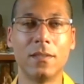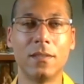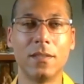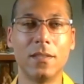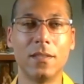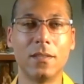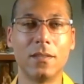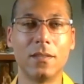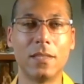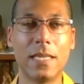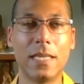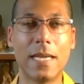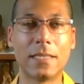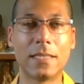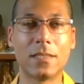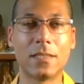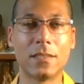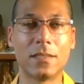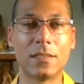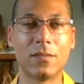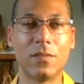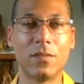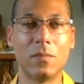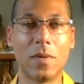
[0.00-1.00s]
The
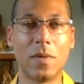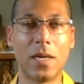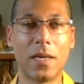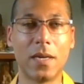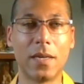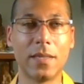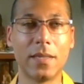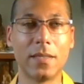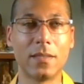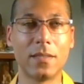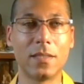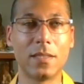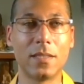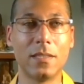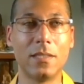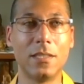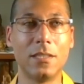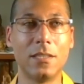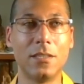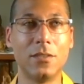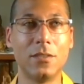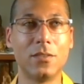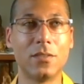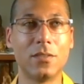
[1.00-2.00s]
essence of the mind
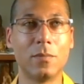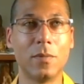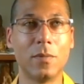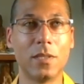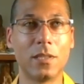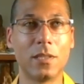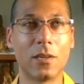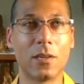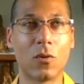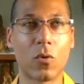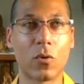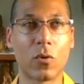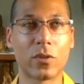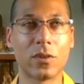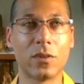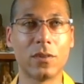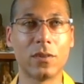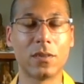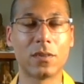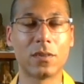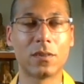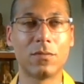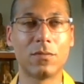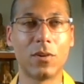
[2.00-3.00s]
continues, but the
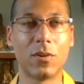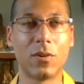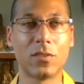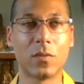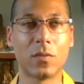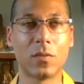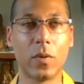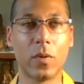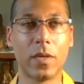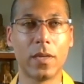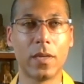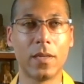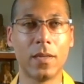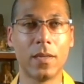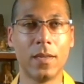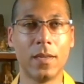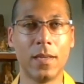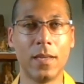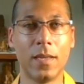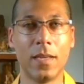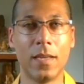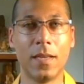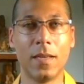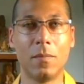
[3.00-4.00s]
coarseness falls away.
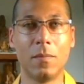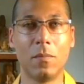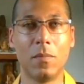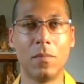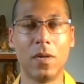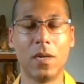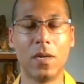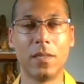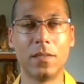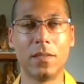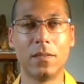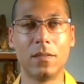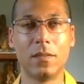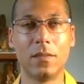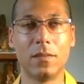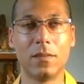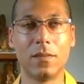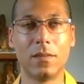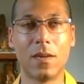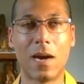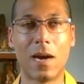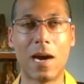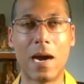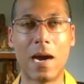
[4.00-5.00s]
But
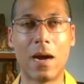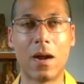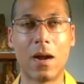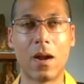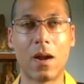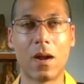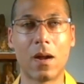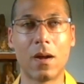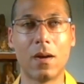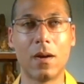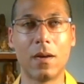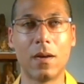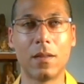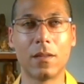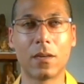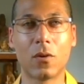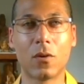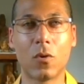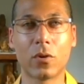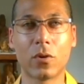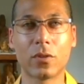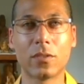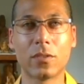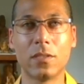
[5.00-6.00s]
the
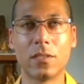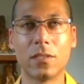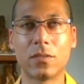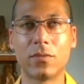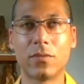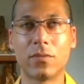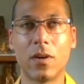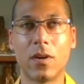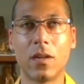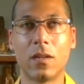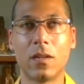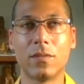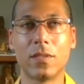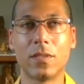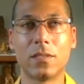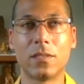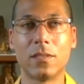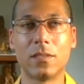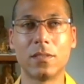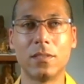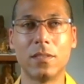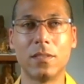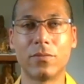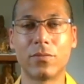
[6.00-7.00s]
coarseness for all of us
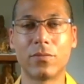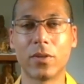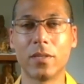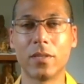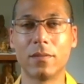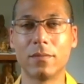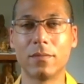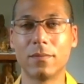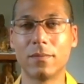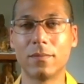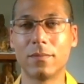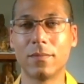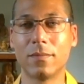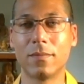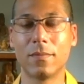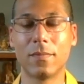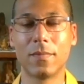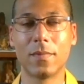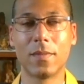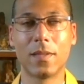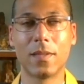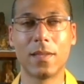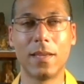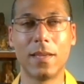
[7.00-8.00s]
is different,
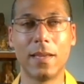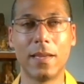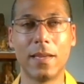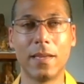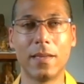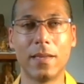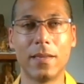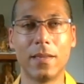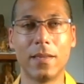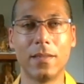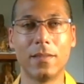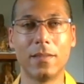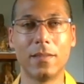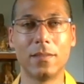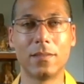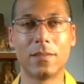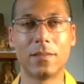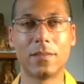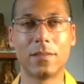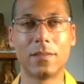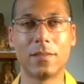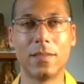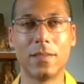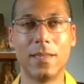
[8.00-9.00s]
and
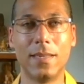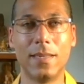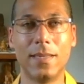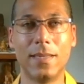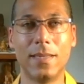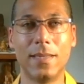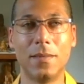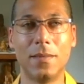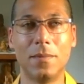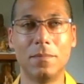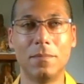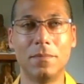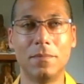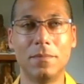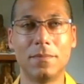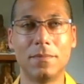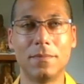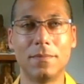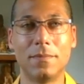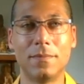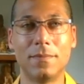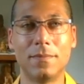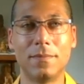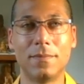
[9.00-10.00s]
um,
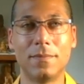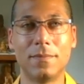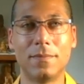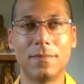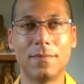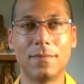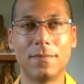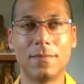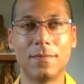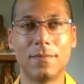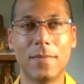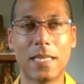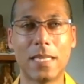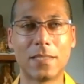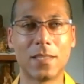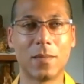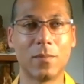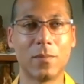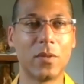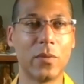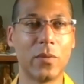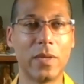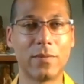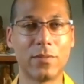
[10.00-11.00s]
that's
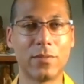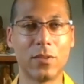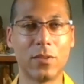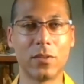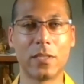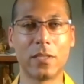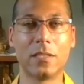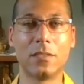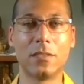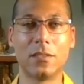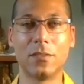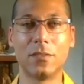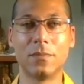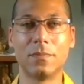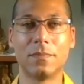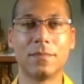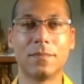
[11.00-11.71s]
something we have to look into.